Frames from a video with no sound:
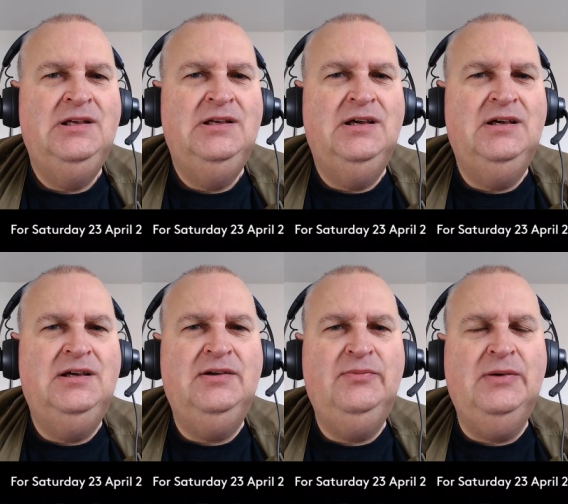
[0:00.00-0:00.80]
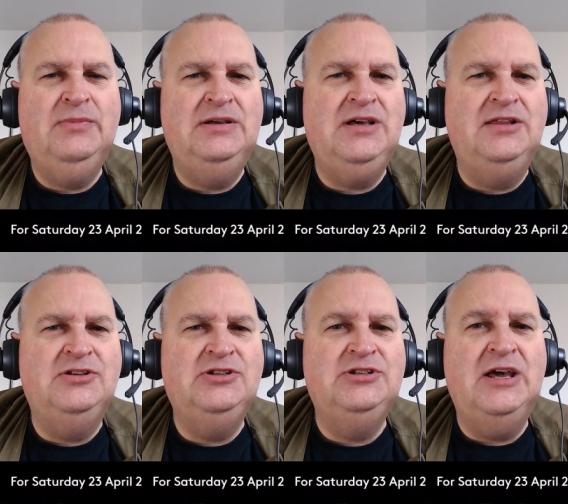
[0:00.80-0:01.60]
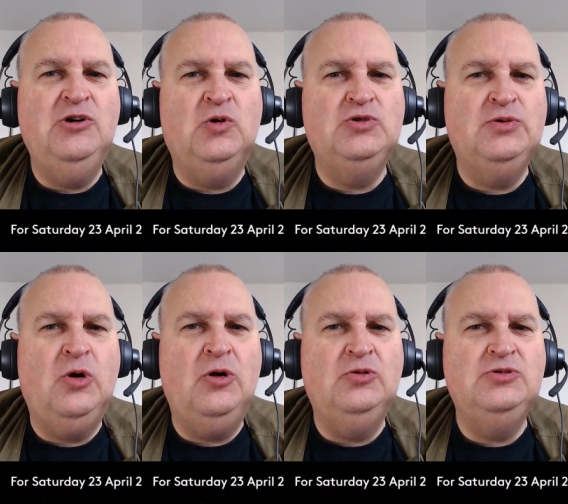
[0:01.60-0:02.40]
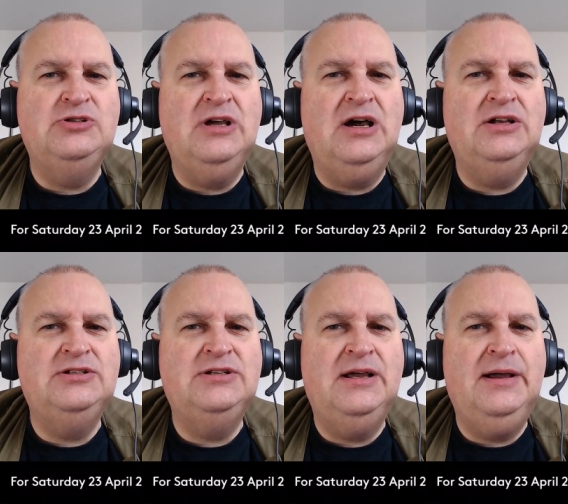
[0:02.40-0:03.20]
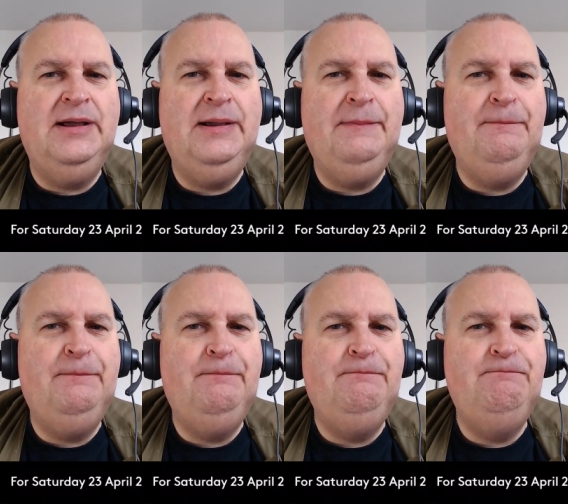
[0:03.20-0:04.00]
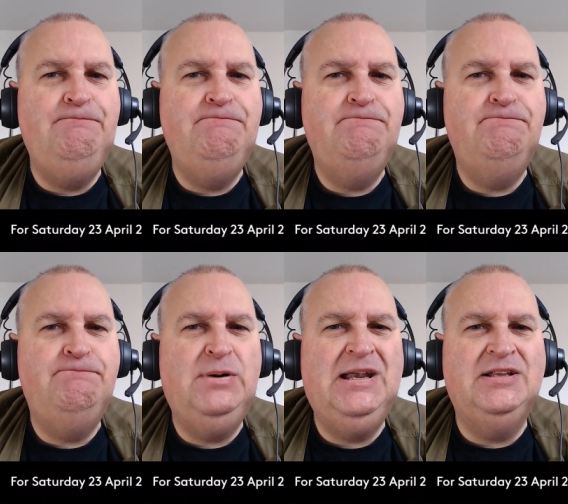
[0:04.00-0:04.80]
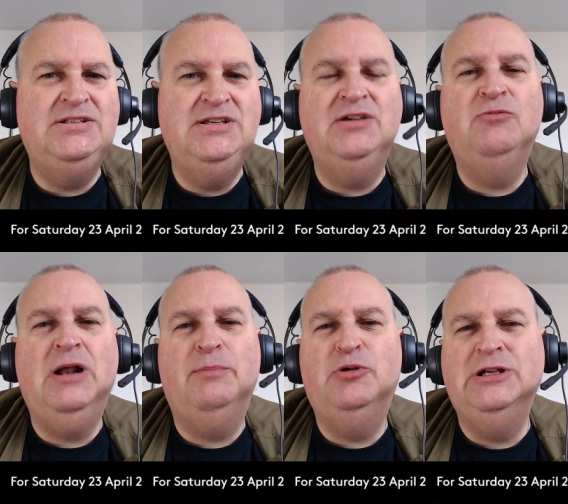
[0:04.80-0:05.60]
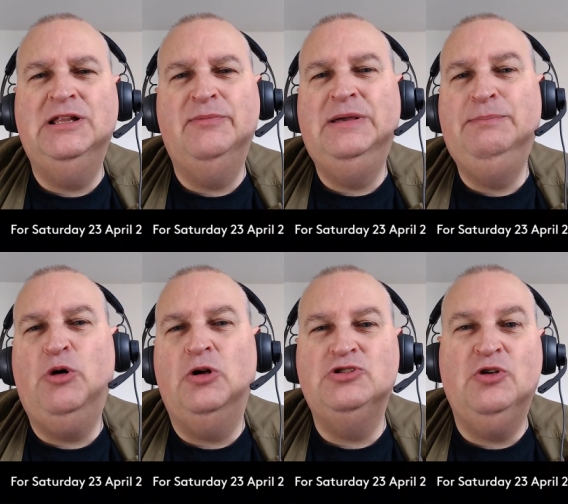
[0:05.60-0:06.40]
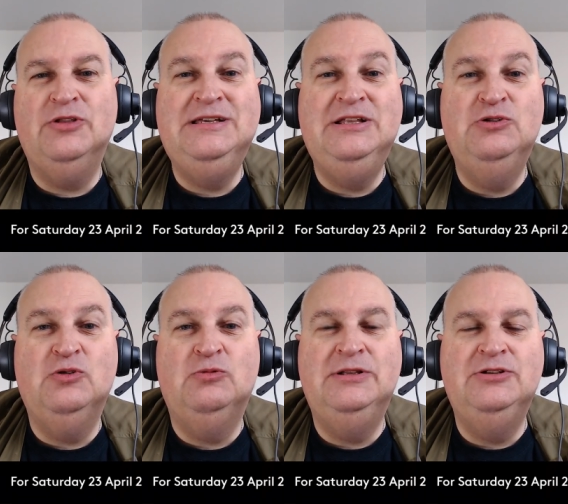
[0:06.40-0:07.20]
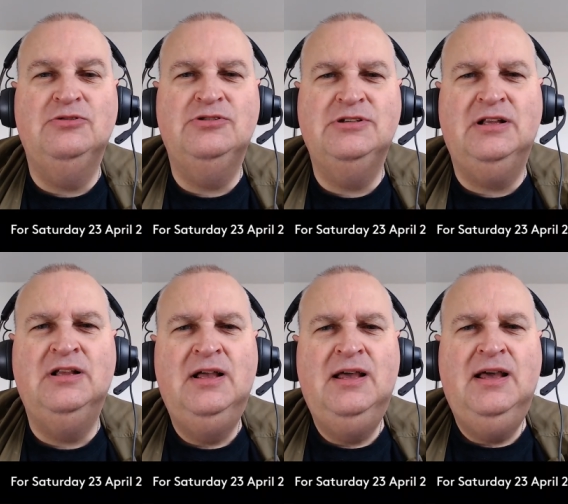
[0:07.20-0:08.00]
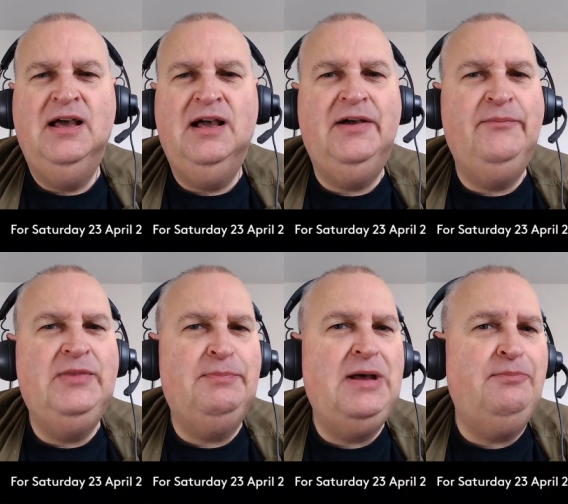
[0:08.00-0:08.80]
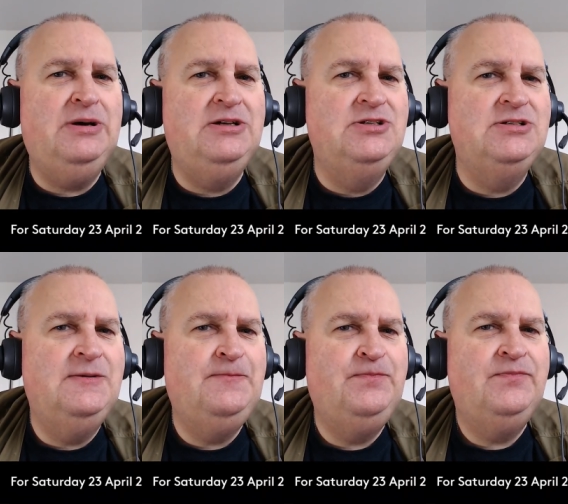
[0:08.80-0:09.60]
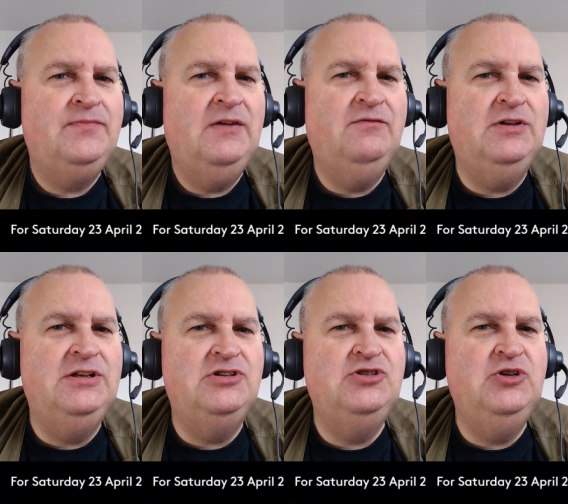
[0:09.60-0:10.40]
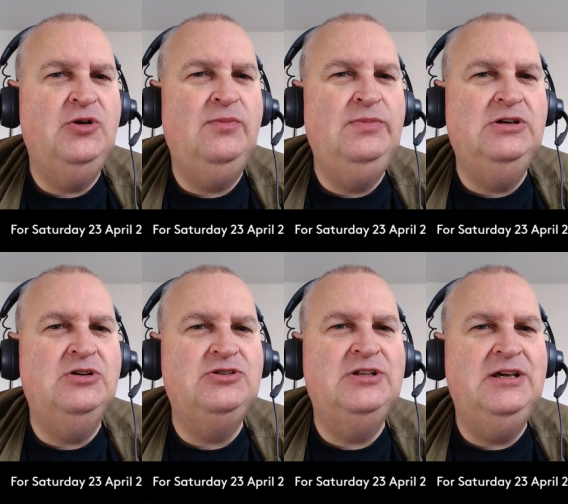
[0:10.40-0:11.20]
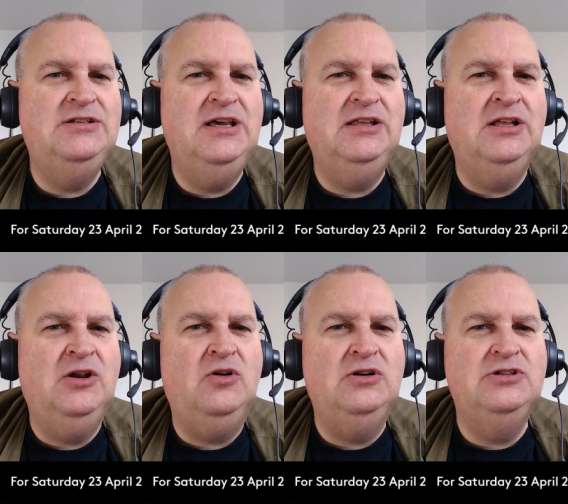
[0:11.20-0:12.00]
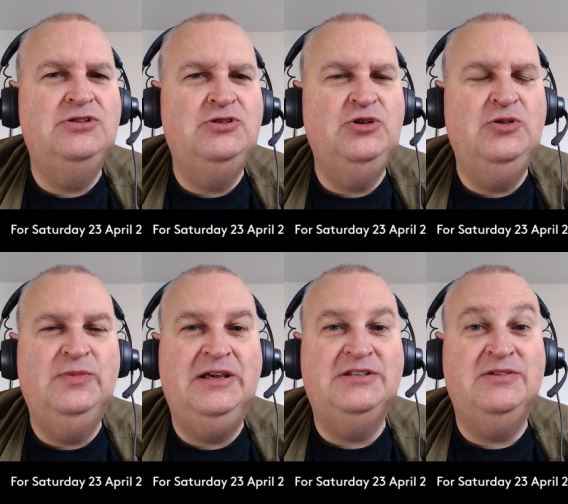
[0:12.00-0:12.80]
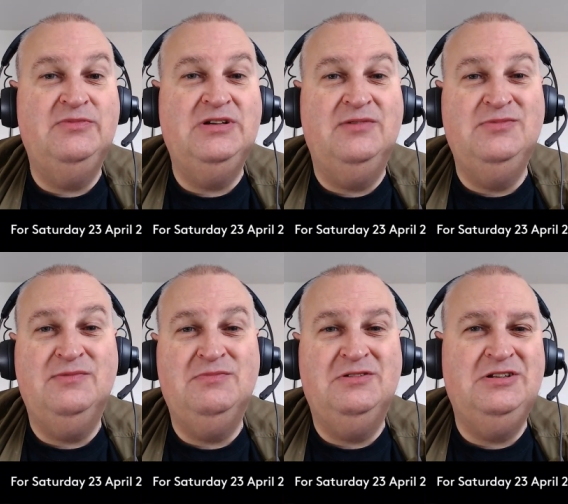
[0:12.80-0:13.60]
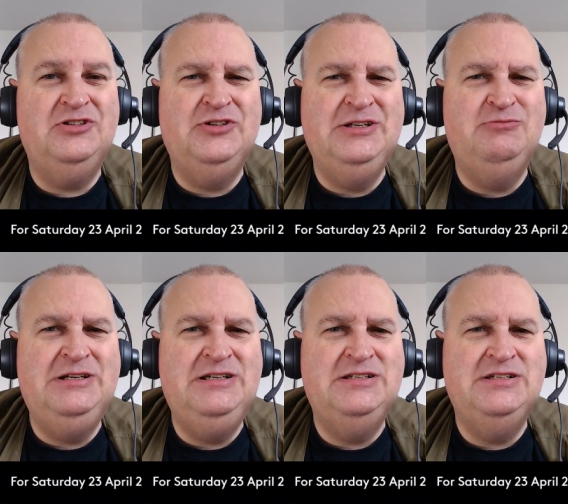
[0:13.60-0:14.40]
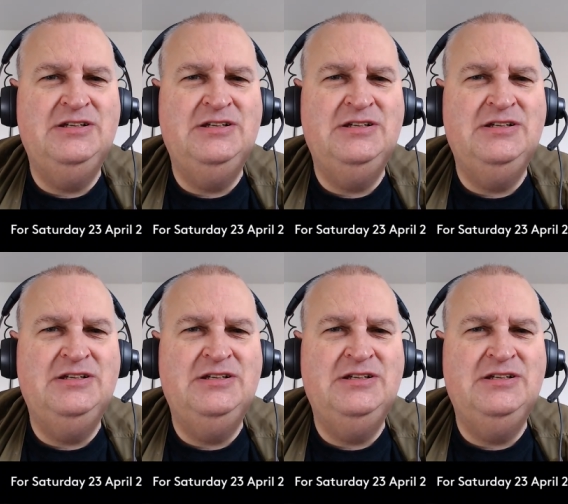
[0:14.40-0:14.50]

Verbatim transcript: Um, I might either today or tomorrow start um, planting, well, putting them in pots on the indoor windowsill, um, the peppers for this year because they take the longest to germinate, sometimes up to three weeks.